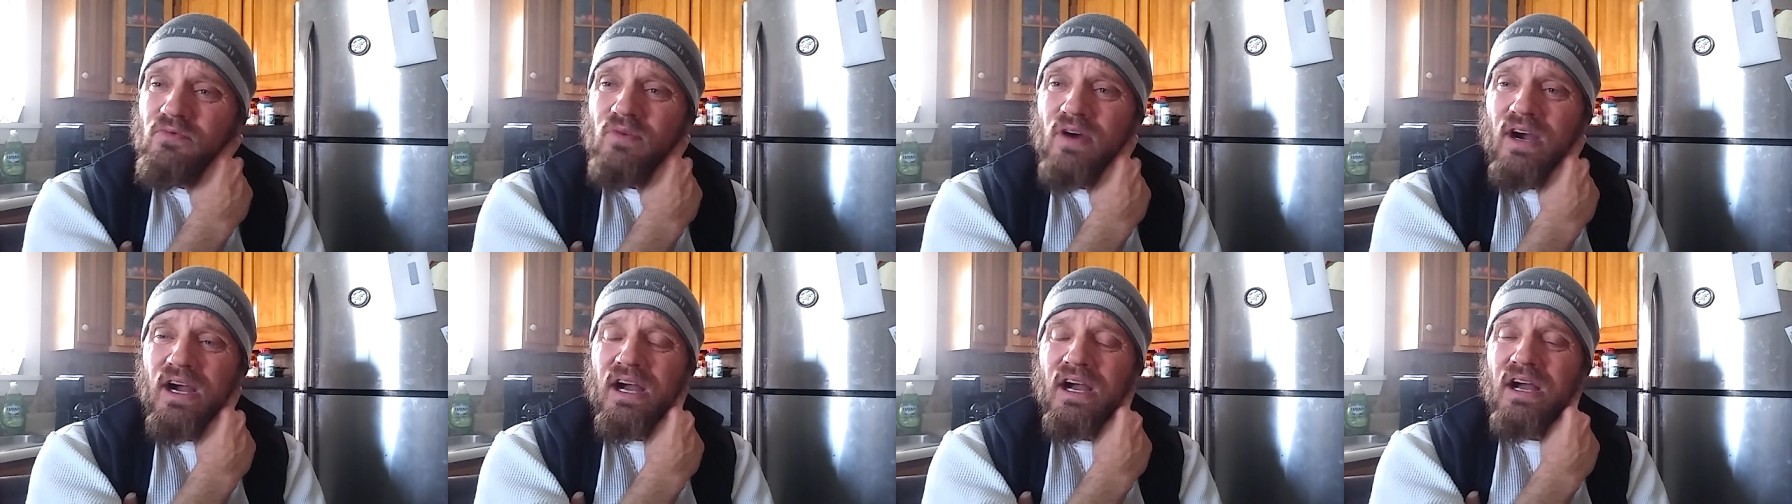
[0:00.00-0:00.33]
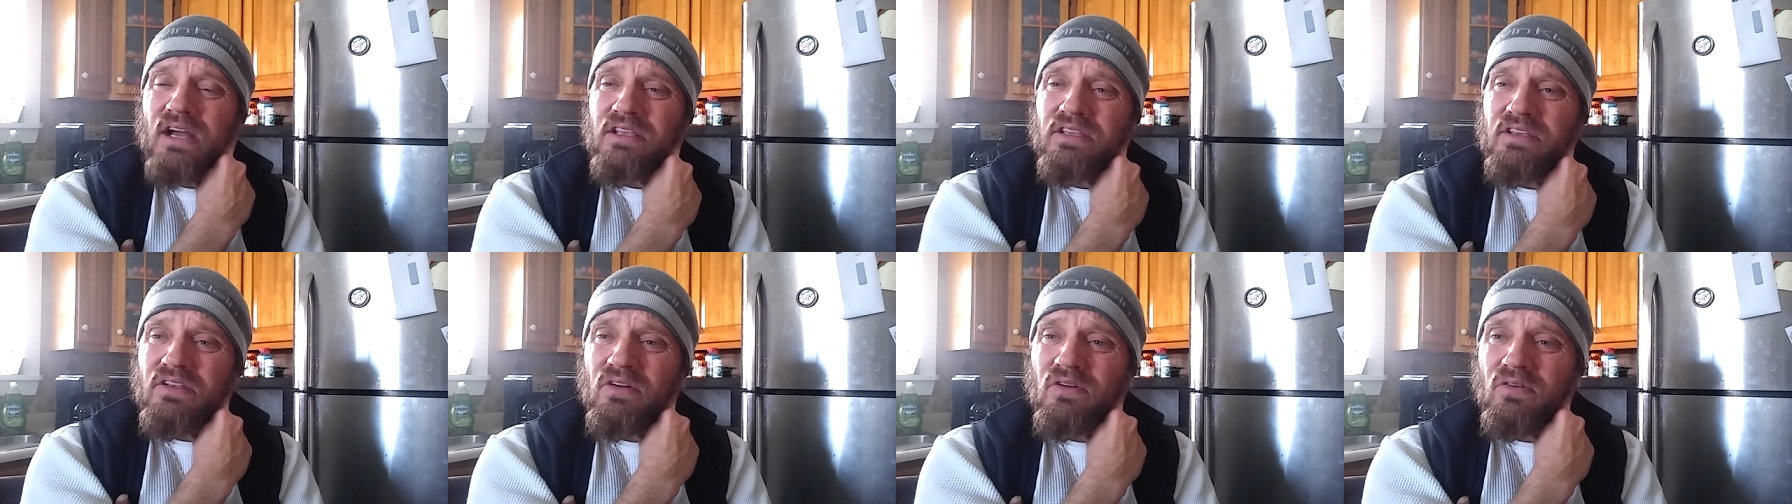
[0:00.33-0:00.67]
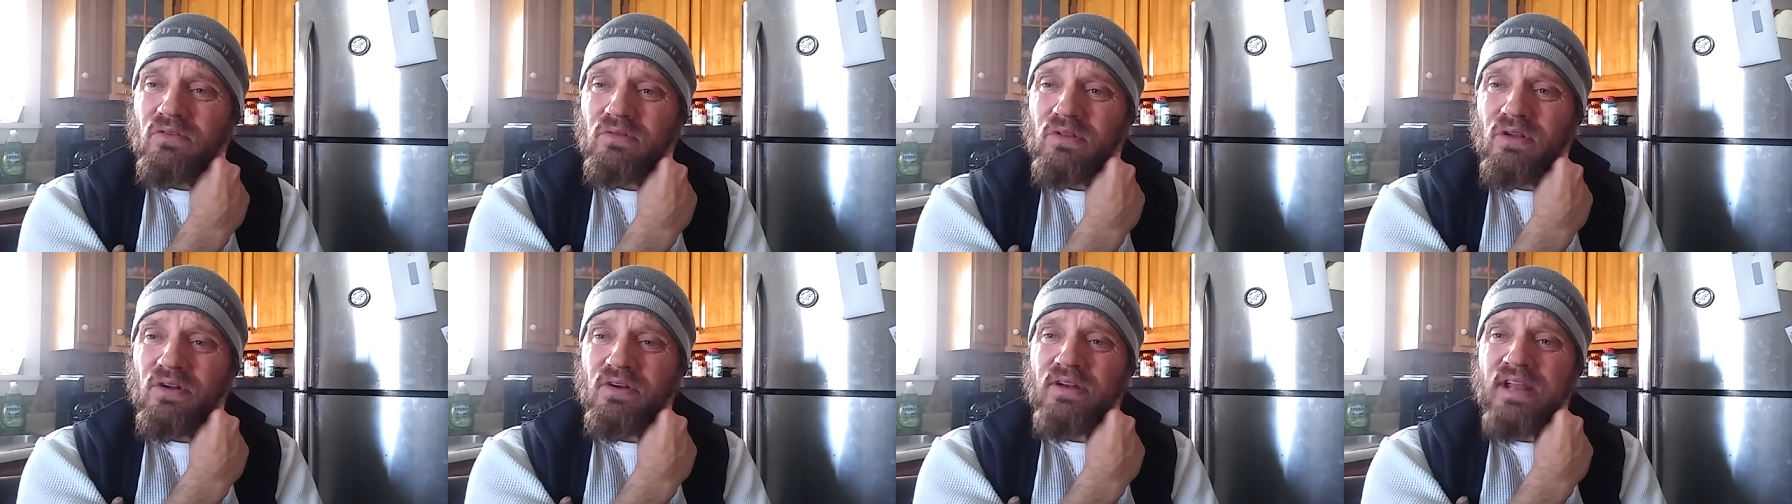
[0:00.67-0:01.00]

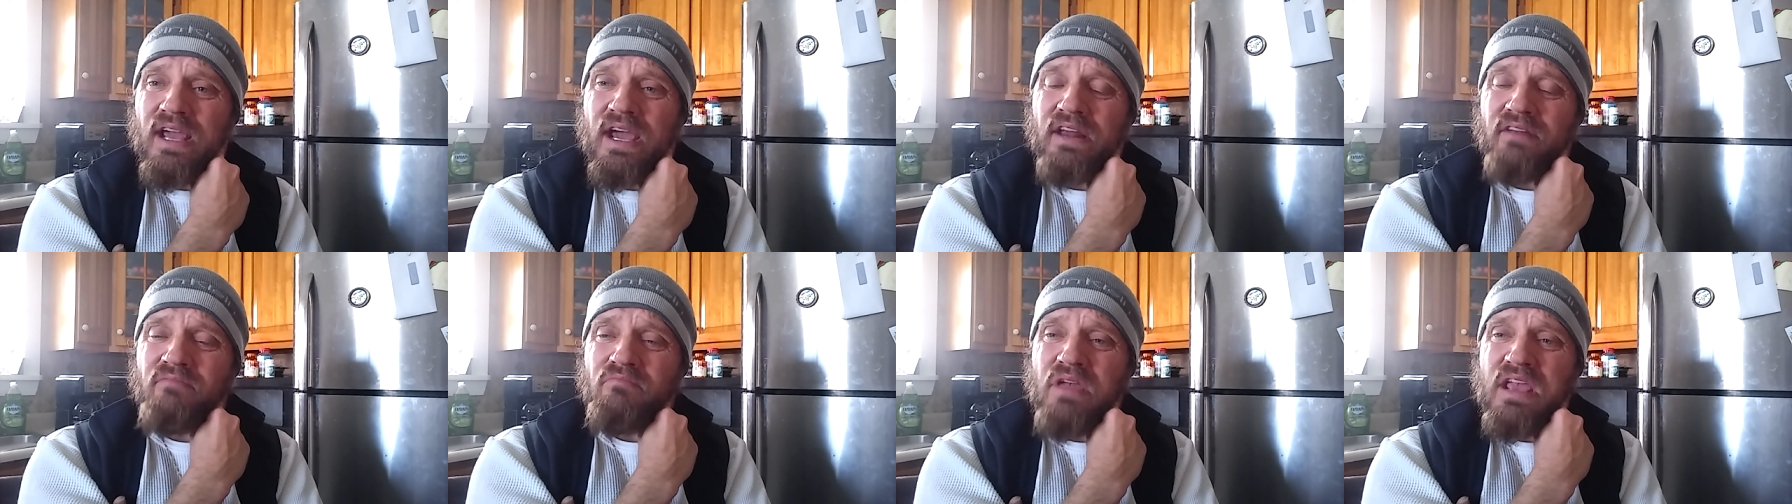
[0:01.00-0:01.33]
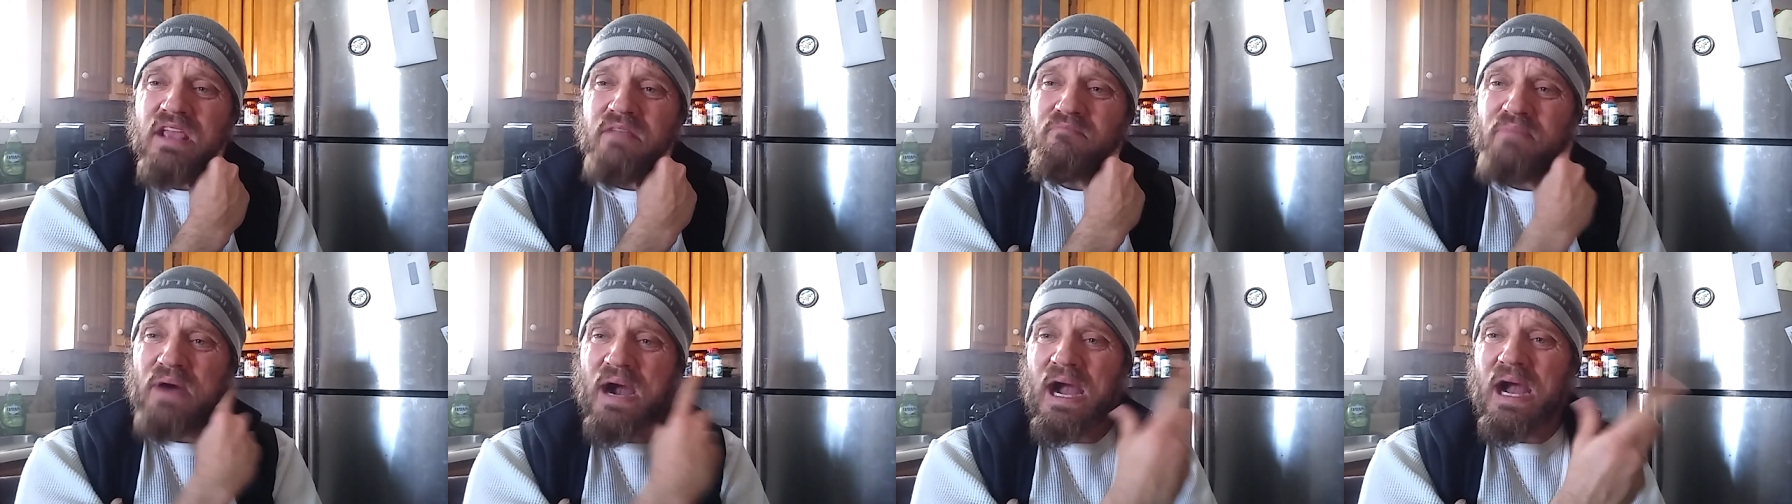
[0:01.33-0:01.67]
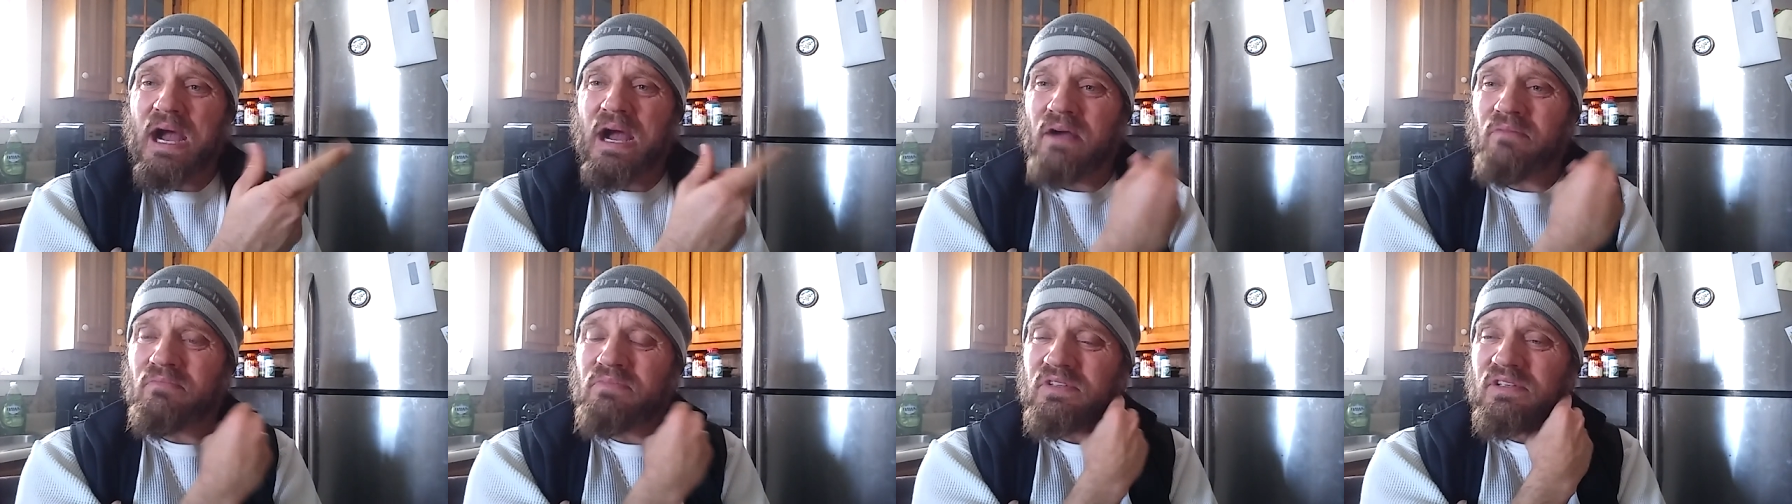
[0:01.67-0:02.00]
learn how to make
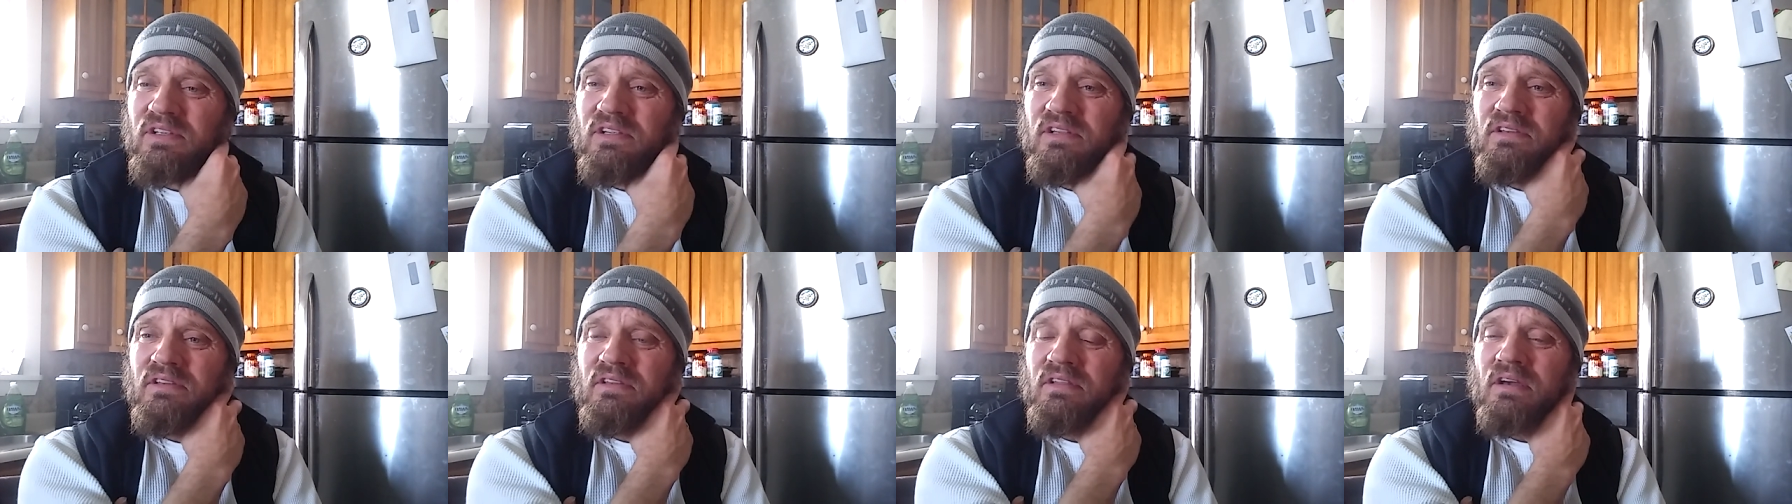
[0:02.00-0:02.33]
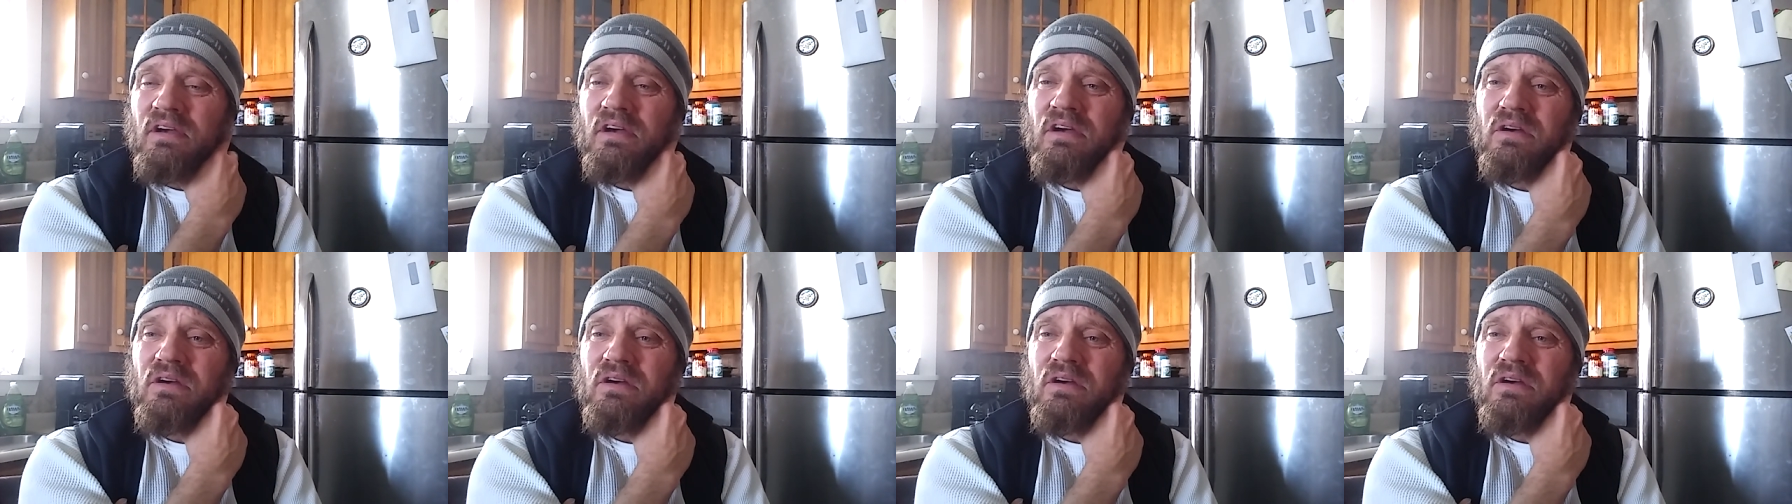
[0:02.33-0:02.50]
bombs and